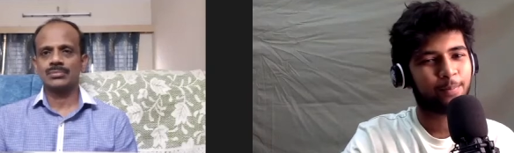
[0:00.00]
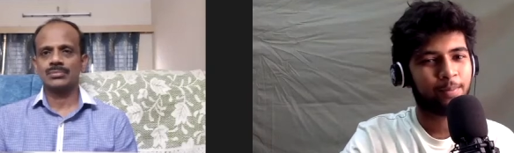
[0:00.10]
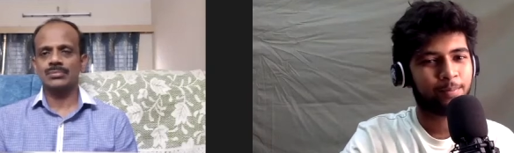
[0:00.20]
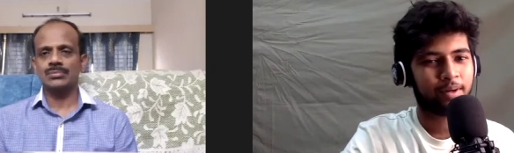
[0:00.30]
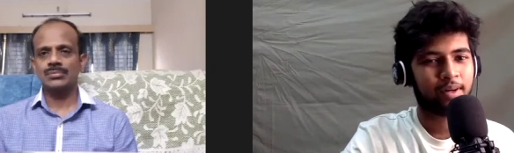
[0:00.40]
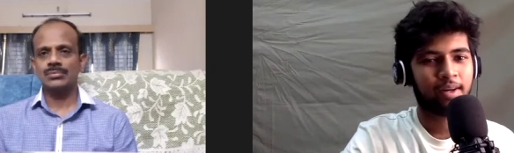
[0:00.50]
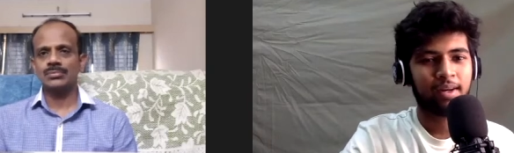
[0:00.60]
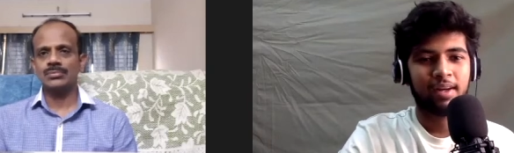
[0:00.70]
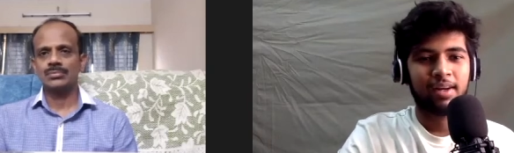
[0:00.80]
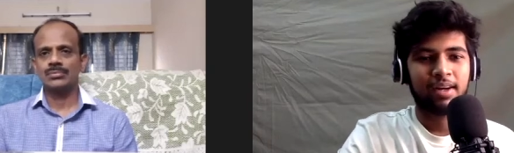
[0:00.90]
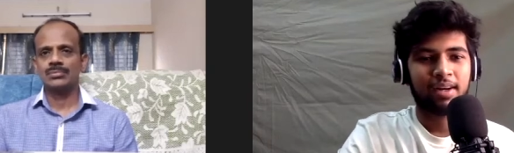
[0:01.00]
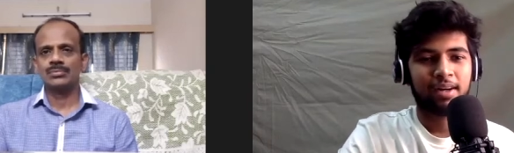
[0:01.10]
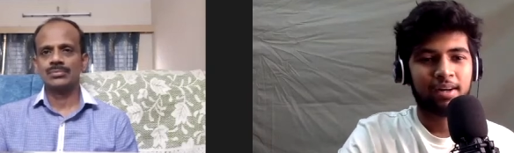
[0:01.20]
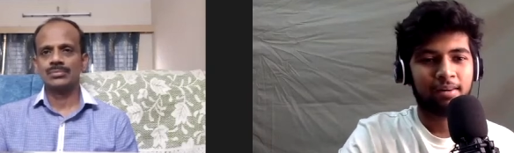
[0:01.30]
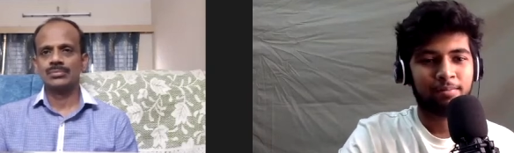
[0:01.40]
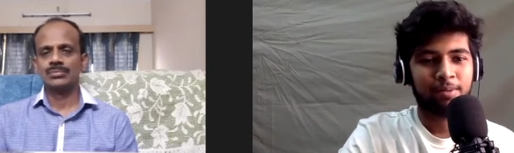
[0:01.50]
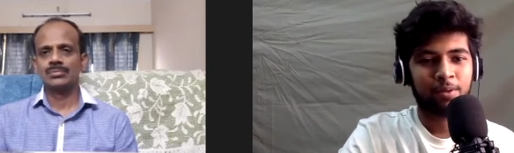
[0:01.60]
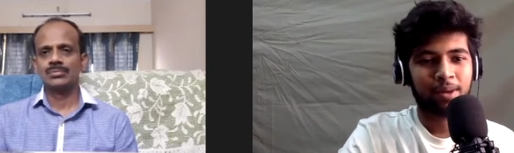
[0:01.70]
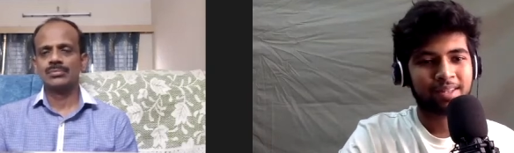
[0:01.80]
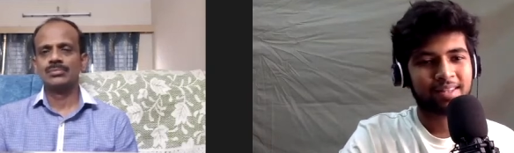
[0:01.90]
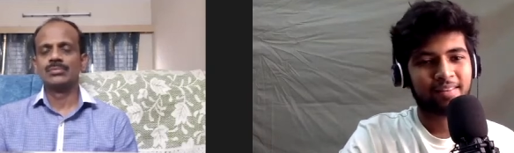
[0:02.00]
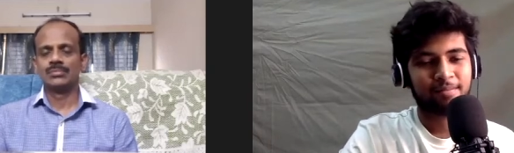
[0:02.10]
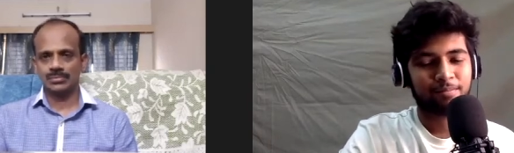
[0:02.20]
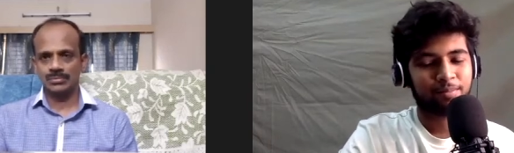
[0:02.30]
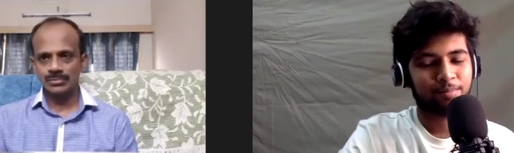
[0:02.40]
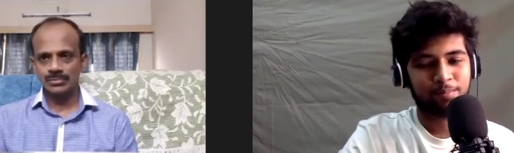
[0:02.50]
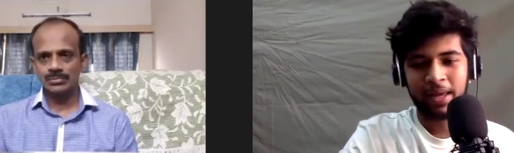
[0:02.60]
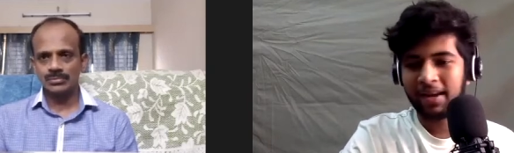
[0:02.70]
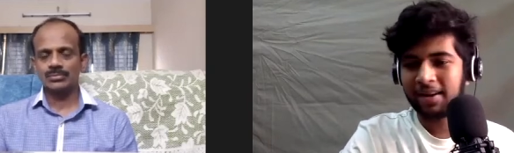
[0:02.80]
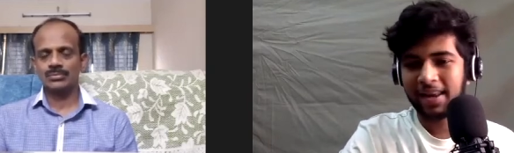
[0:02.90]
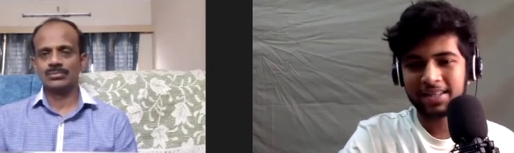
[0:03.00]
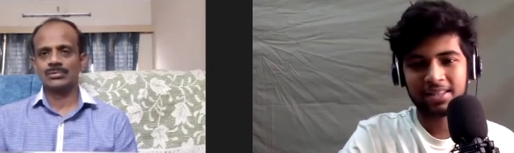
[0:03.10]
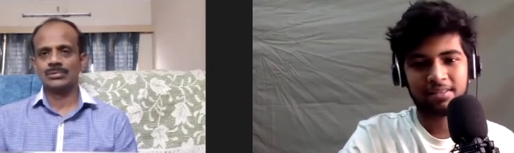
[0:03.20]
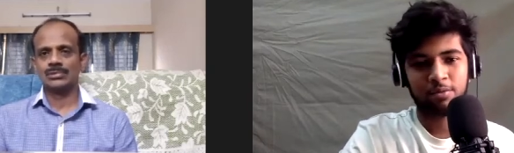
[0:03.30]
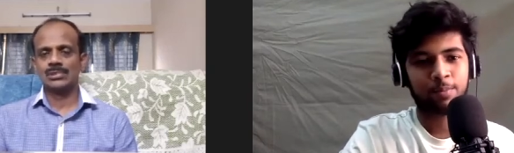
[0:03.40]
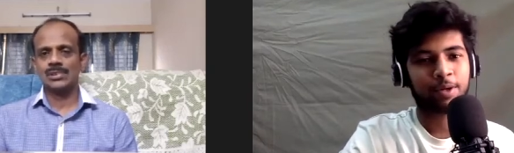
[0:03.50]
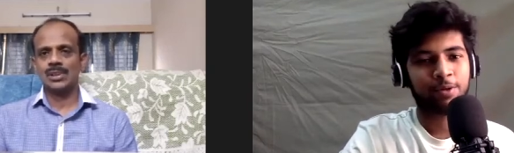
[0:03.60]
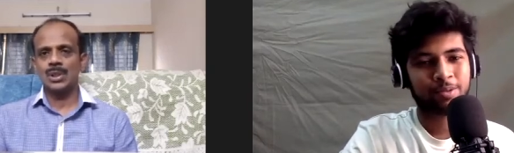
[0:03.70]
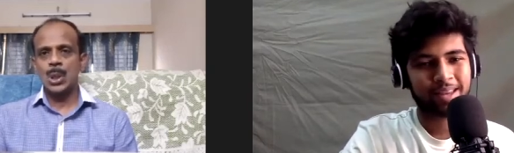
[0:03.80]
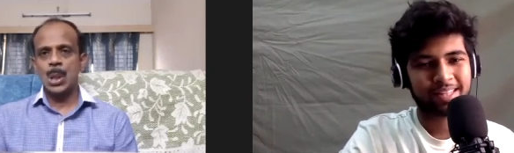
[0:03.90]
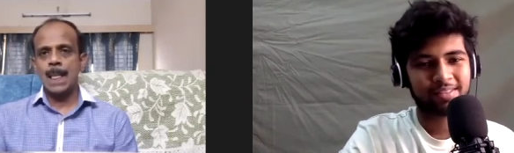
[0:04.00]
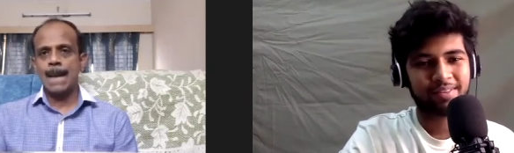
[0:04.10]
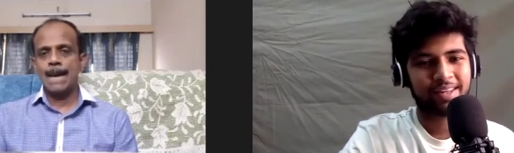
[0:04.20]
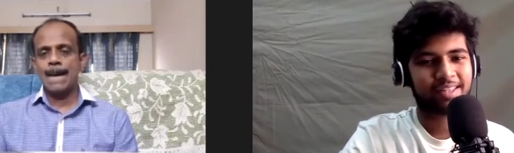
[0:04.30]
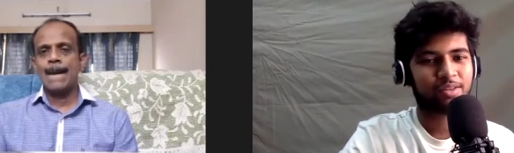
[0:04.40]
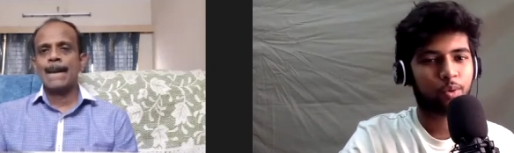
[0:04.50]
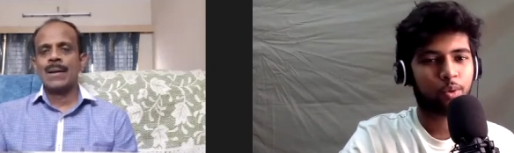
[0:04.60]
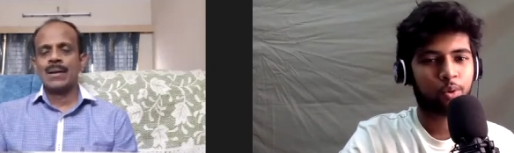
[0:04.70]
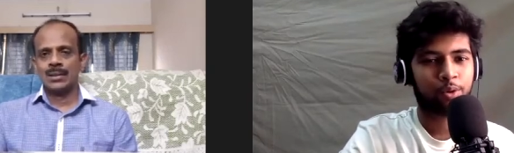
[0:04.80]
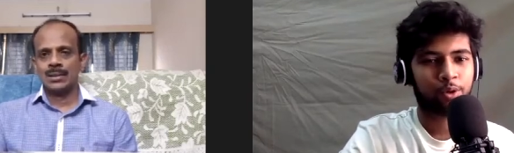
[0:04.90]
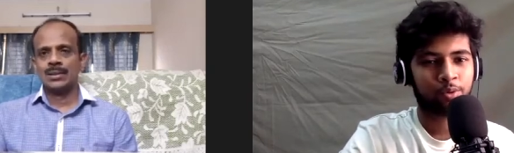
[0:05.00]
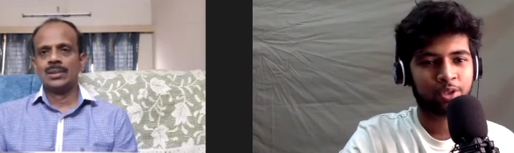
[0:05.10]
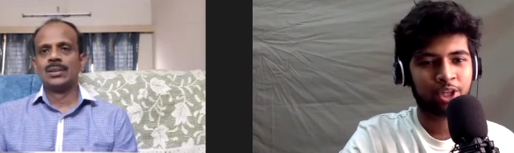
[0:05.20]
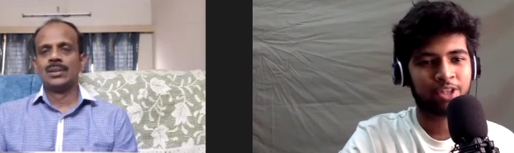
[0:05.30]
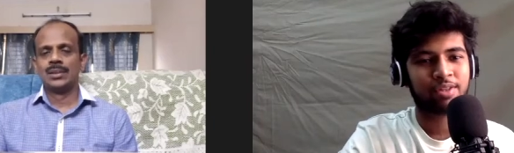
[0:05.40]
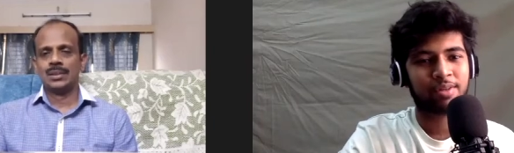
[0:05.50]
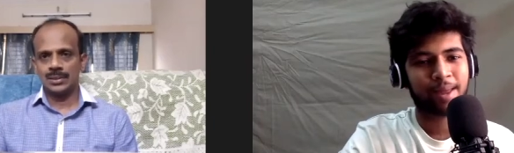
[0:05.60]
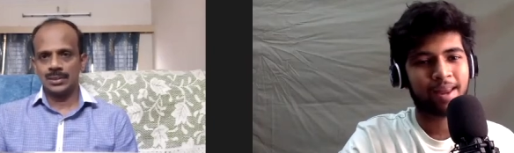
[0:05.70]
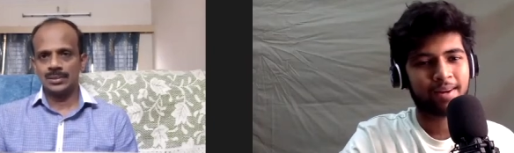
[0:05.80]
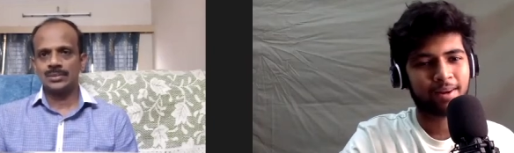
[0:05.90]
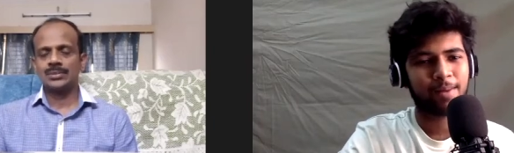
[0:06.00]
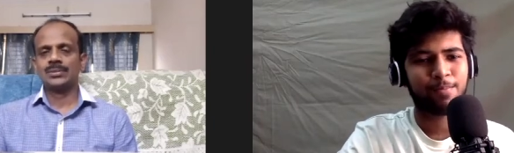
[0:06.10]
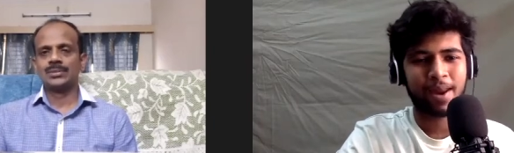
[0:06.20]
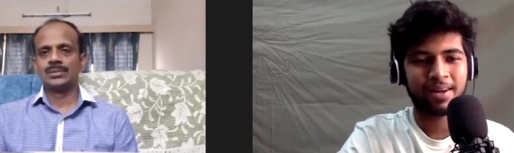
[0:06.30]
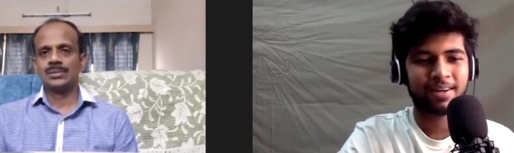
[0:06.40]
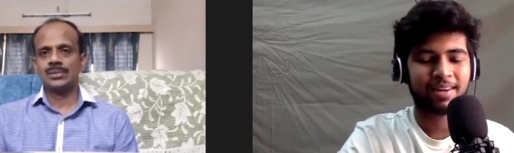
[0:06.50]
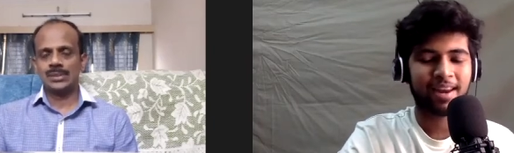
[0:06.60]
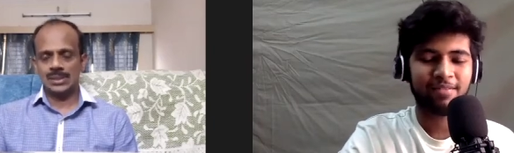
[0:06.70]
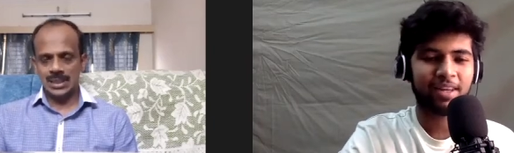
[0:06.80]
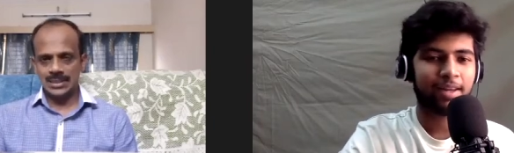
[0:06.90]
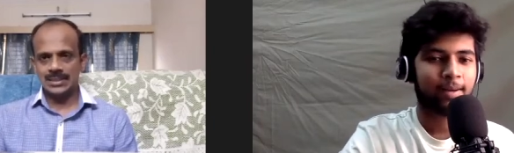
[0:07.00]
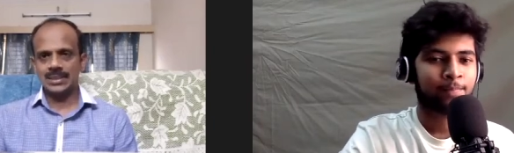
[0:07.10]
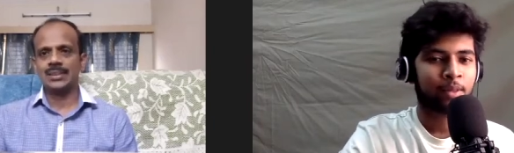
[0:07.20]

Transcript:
Speaker 1: people you know less they make less you know produce less waste or you know change the planet or help planet in any way